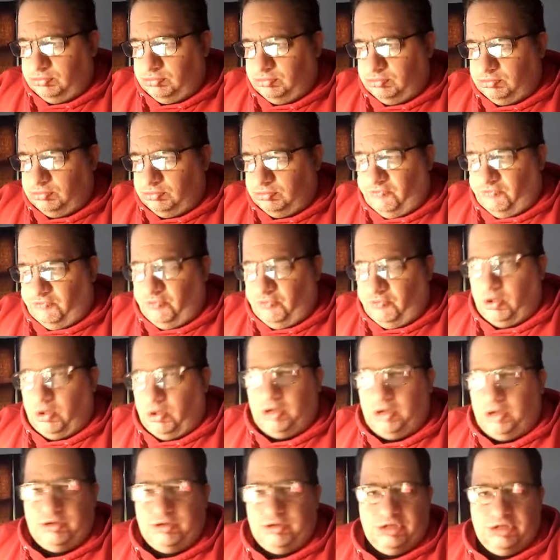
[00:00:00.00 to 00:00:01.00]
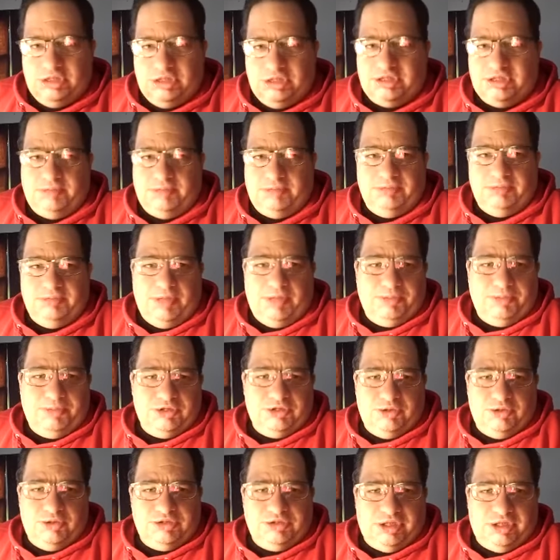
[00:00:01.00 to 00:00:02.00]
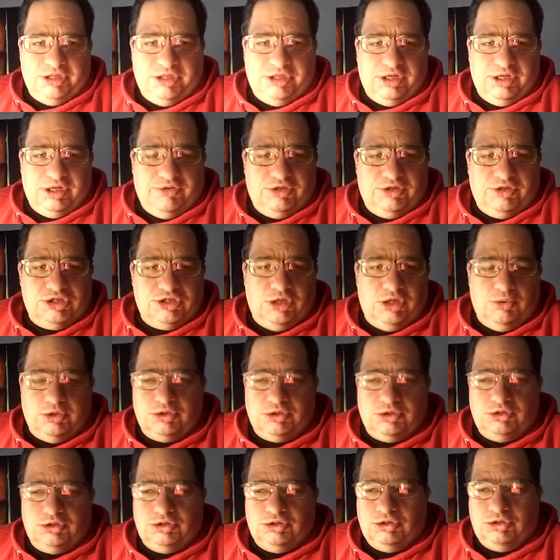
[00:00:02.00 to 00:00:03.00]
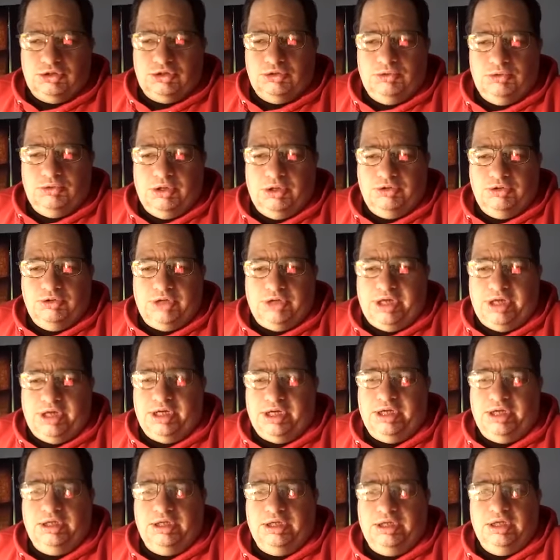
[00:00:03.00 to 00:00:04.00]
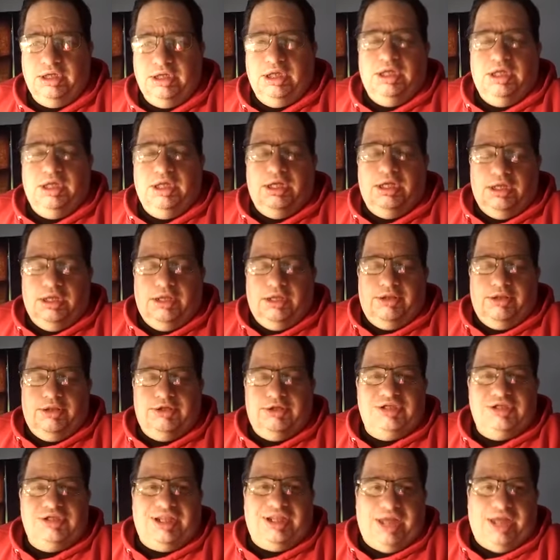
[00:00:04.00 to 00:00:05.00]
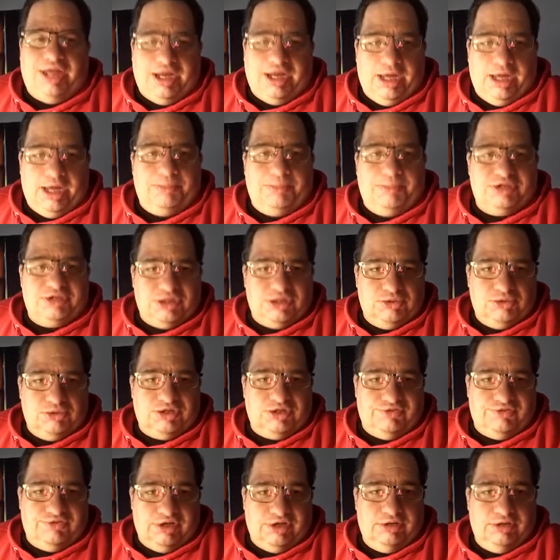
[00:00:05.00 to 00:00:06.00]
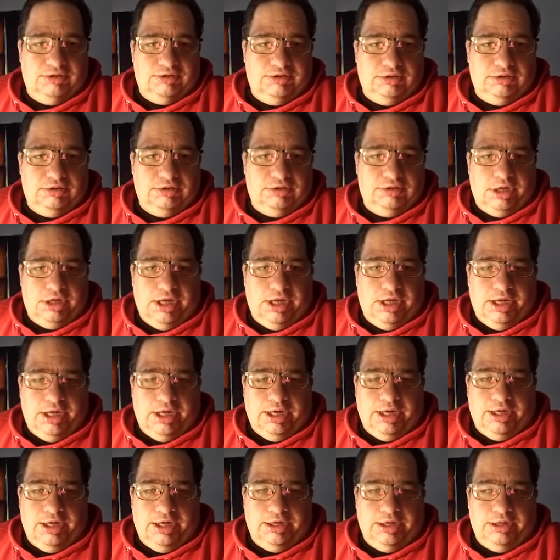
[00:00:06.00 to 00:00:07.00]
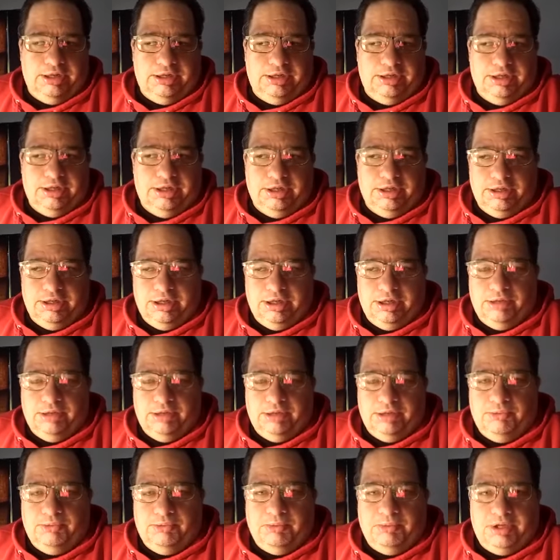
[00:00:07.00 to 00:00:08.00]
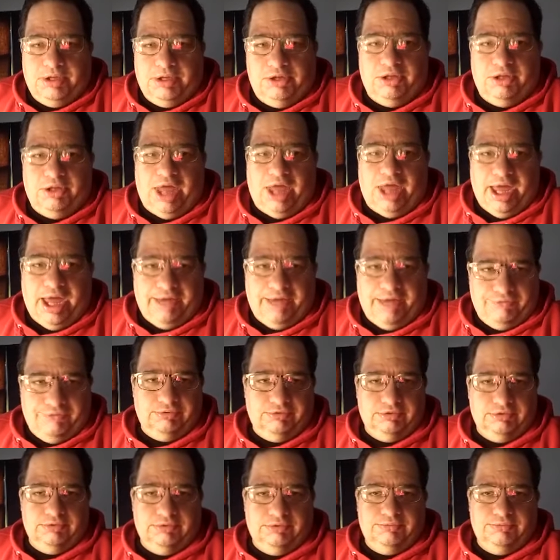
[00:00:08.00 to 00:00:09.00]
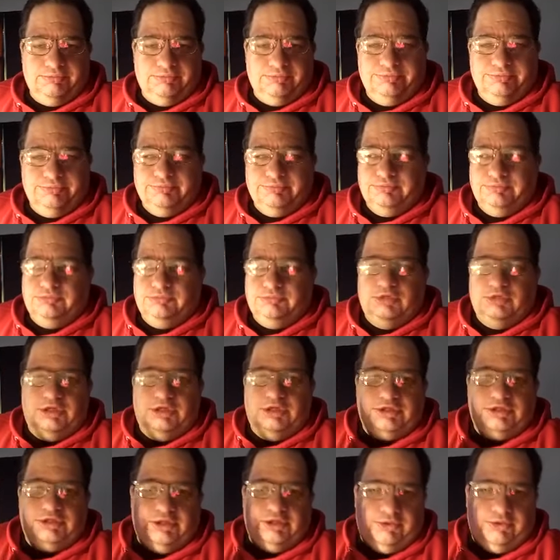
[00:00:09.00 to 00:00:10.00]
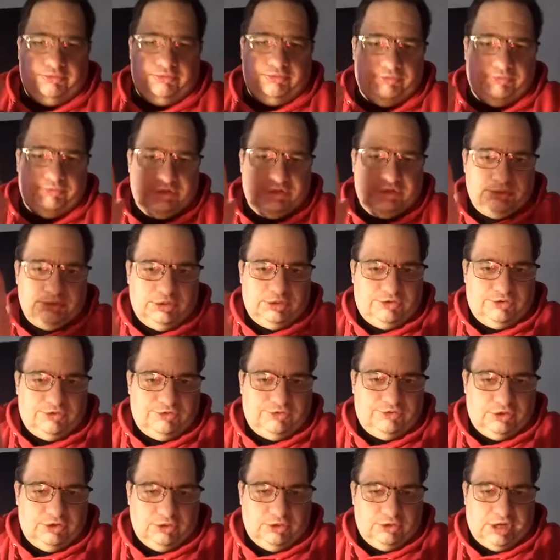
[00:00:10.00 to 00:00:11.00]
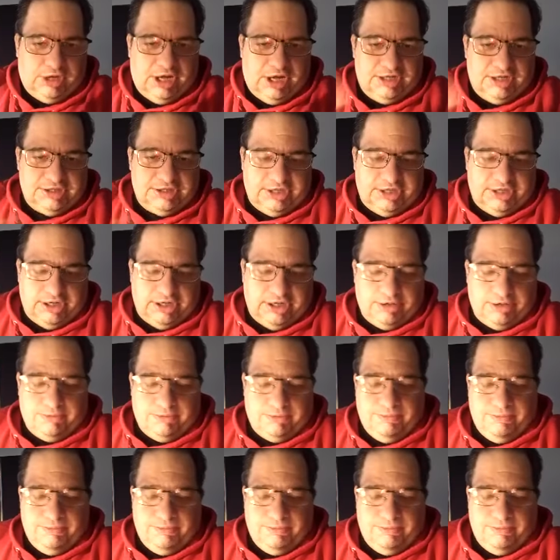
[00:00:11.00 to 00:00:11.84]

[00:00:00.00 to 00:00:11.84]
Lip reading: 400 something episodes, I think, of the show, or 200. There's a lot of episodes of it, and it will make you laugh. So this one's for you guys there.